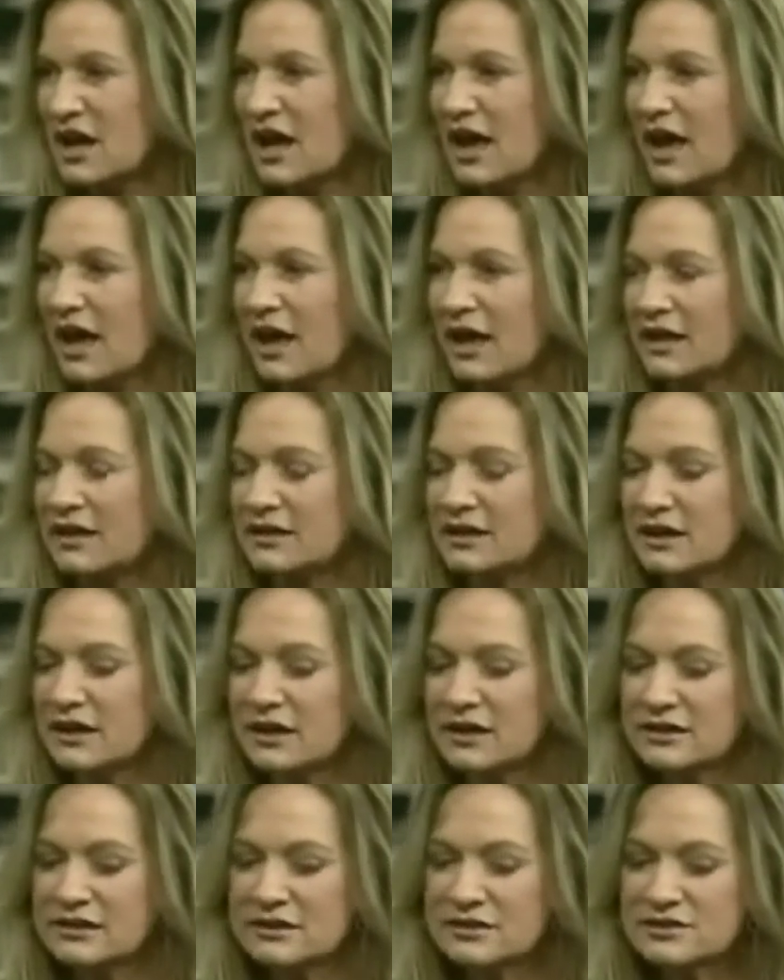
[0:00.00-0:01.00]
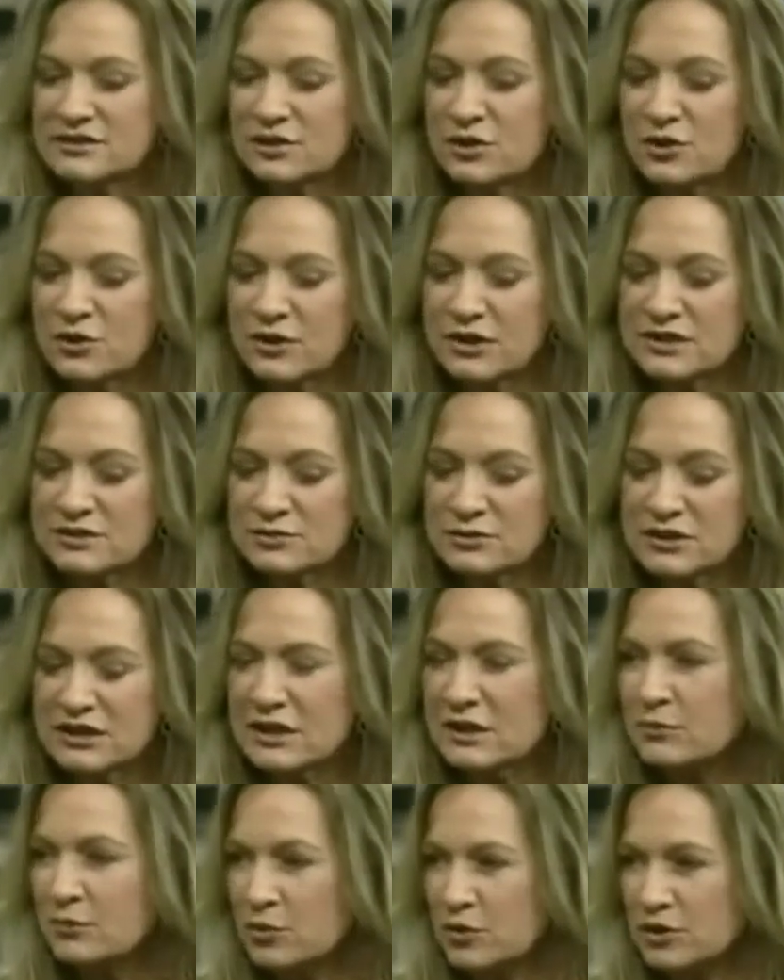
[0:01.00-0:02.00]
and so it's really
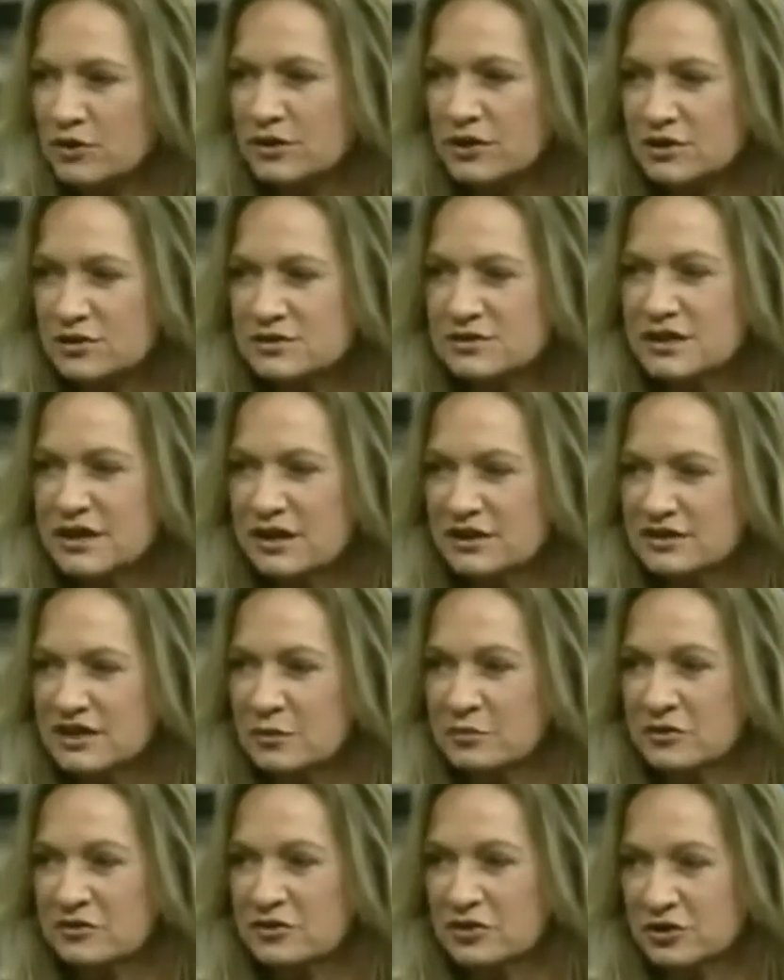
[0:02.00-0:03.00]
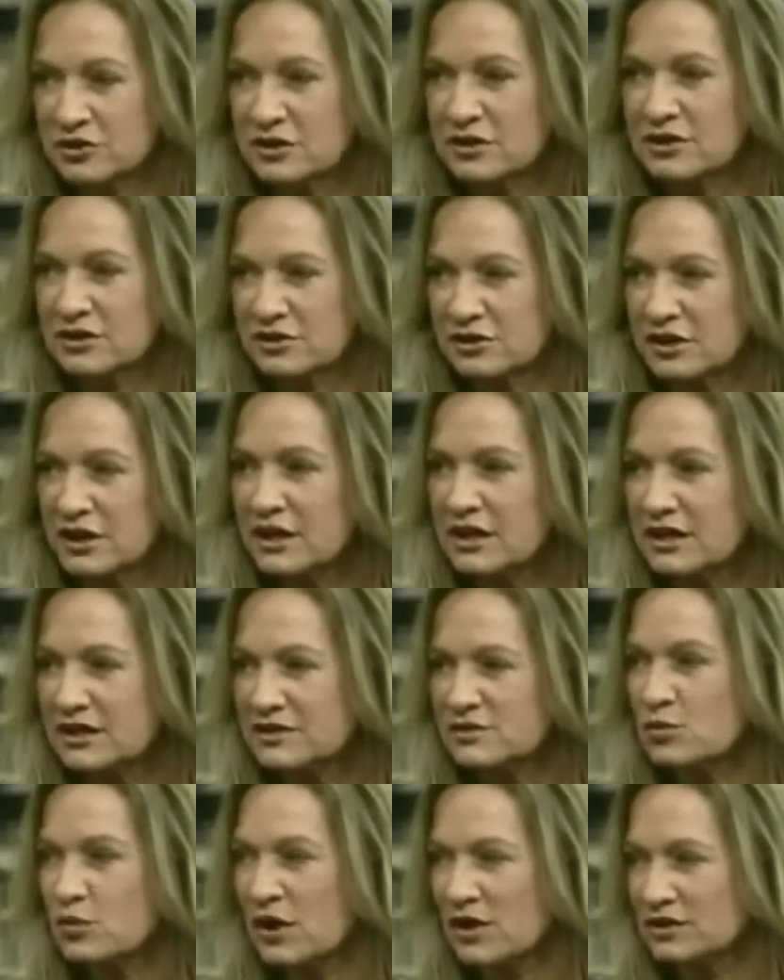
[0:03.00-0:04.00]
important that you stay on top of your
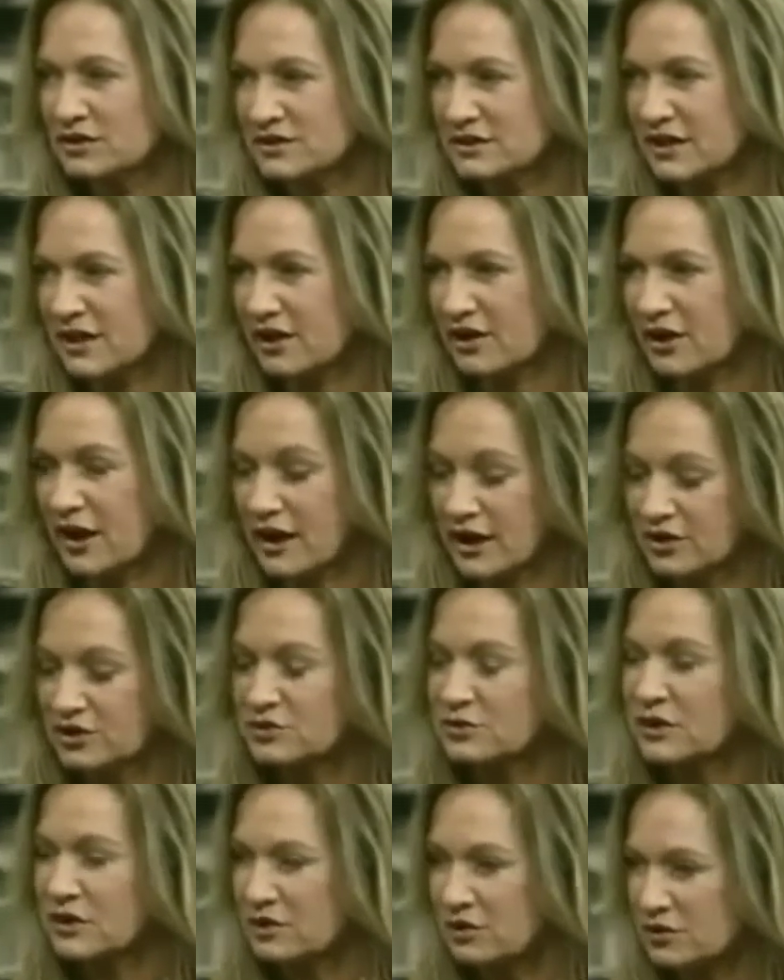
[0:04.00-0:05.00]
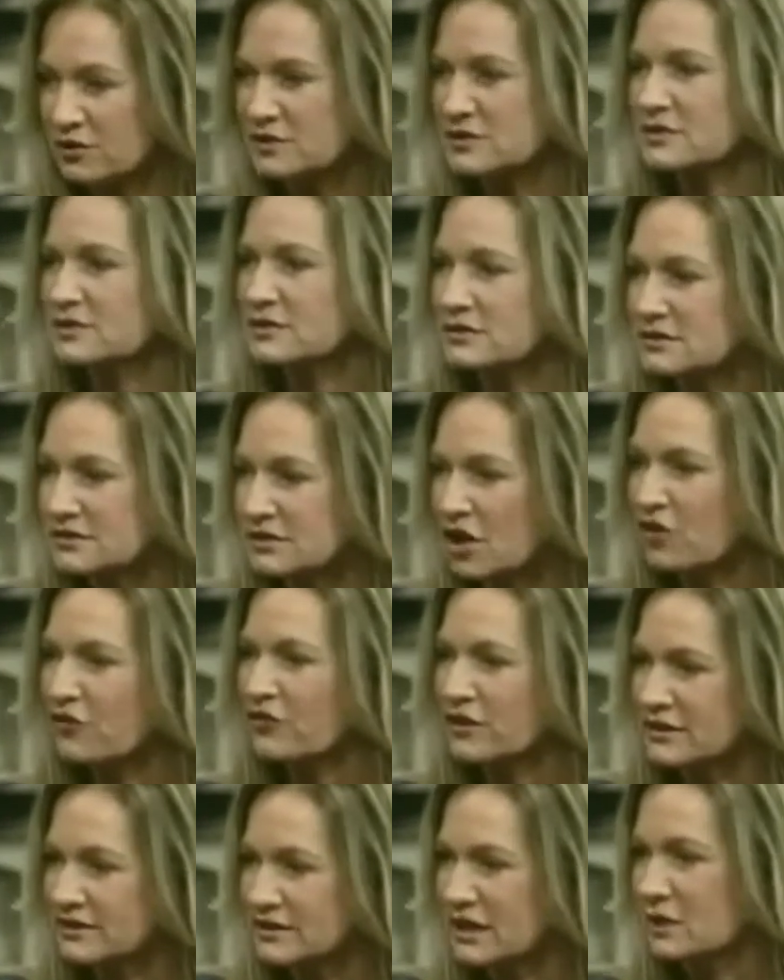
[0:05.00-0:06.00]
kitty's wellness care and doing those
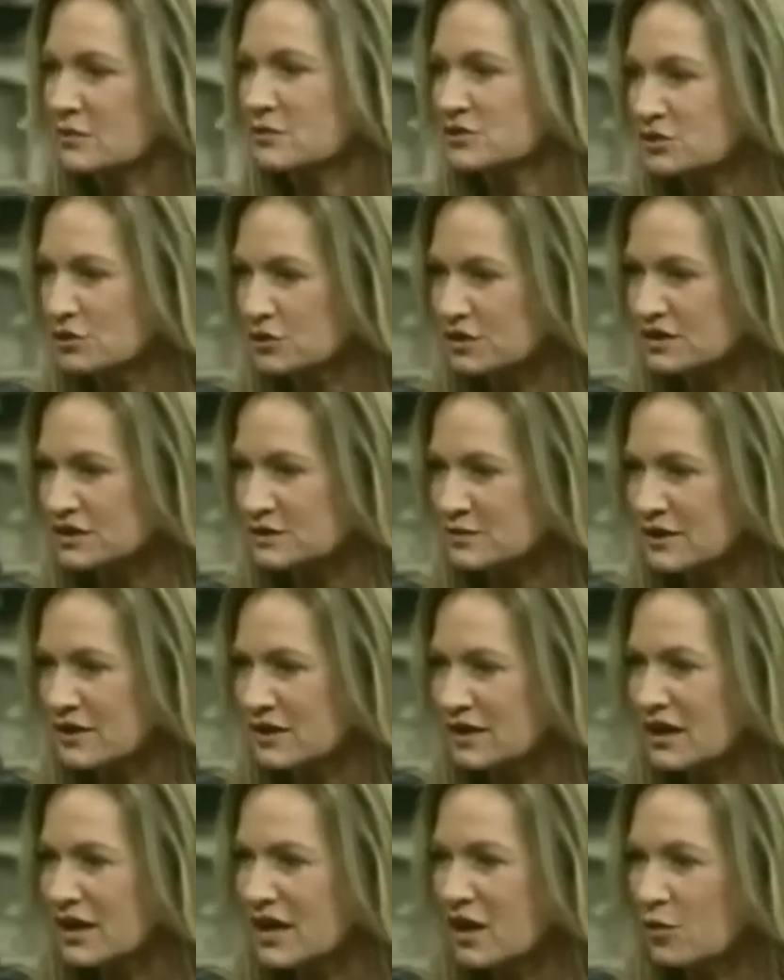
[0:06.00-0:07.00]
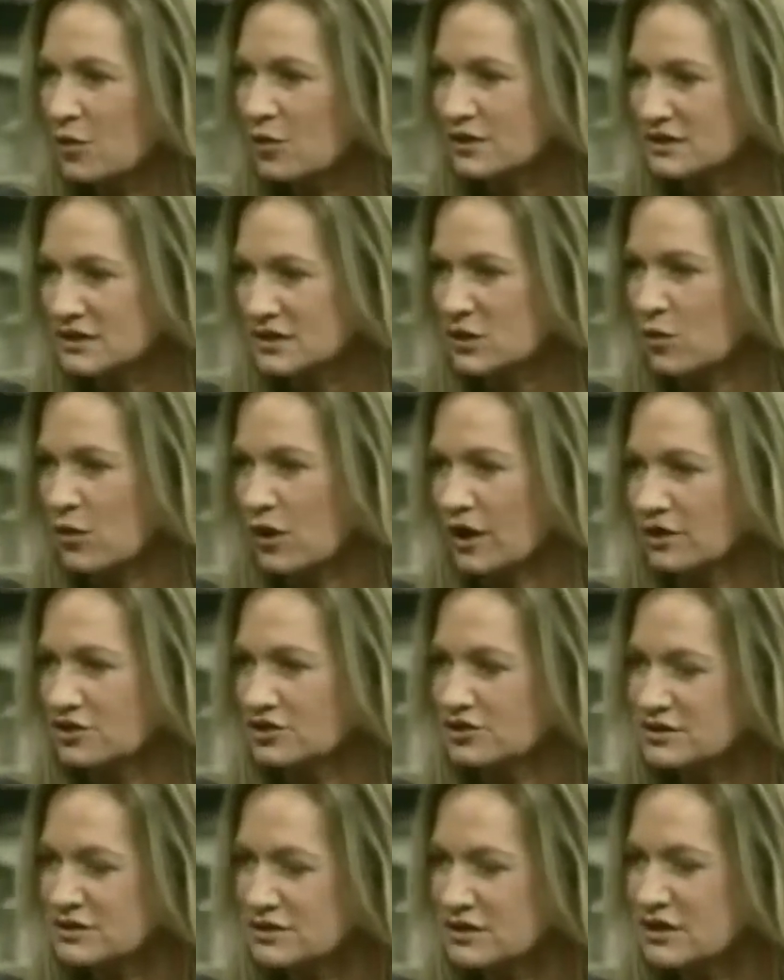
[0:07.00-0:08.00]
self-exams, so to speak, once in a while, just to see